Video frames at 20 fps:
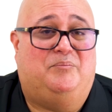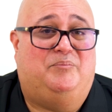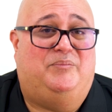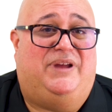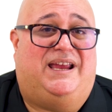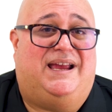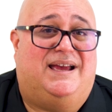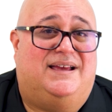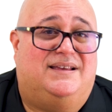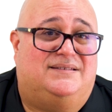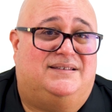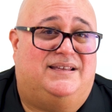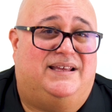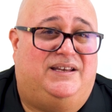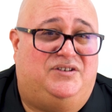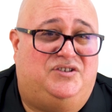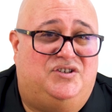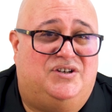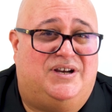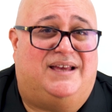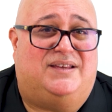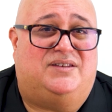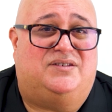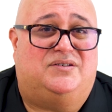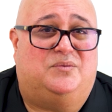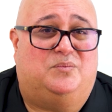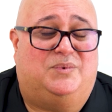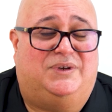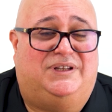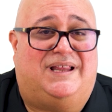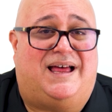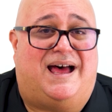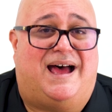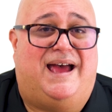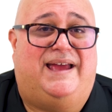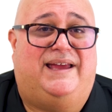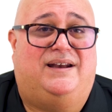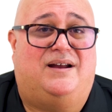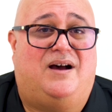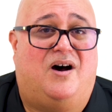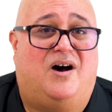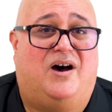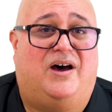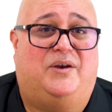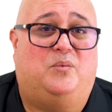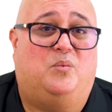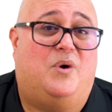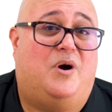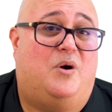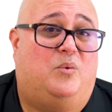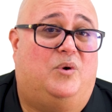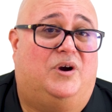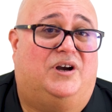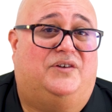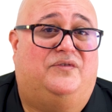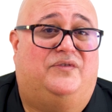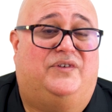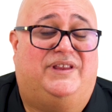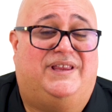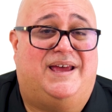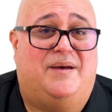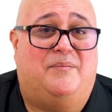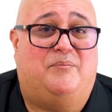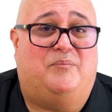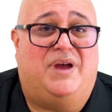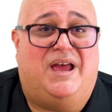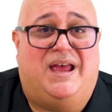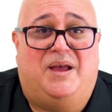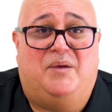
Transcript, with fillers: because they just relied on what worked for them